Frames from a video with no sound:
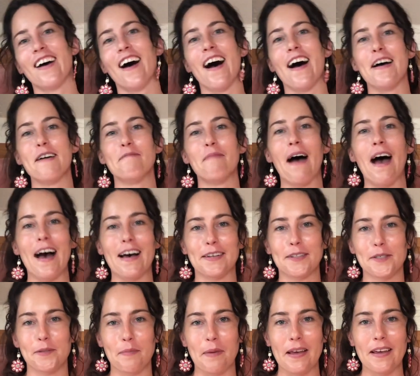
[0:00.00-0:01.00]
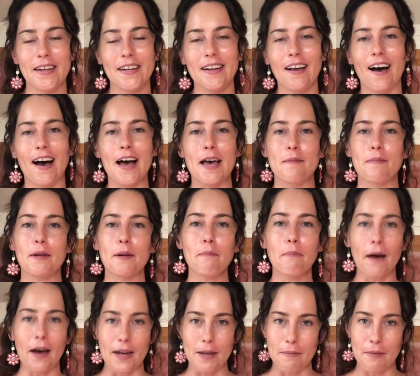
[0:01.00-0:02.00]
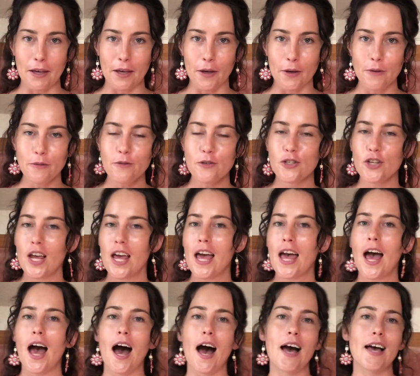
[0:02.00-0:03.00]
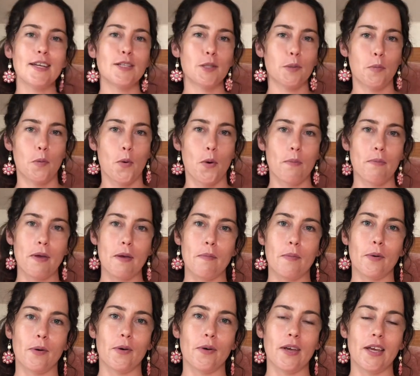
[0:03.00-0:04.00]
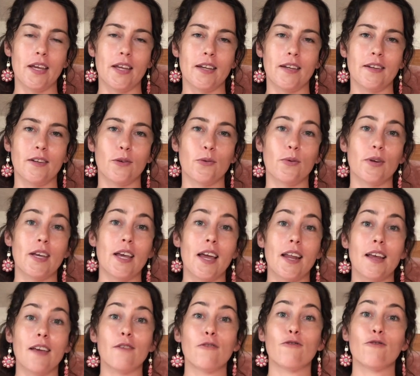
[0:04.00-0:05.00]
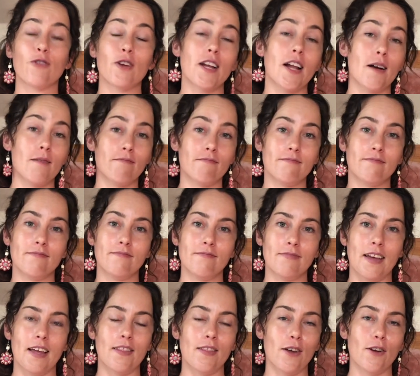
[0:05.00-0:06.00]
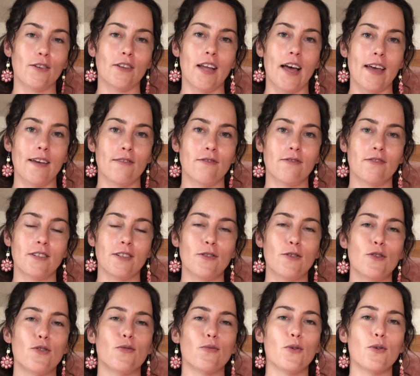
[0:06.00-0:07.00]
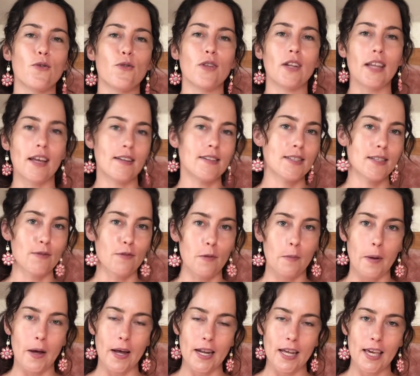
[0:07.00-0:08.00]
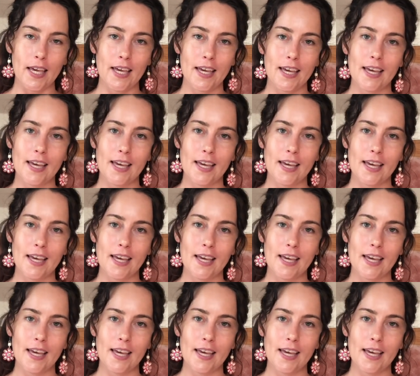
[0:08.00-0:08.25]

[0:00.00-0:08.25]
I'm Aspen. I'm an embodiment coach. I support people in creating freedom in their life through the lens of the body.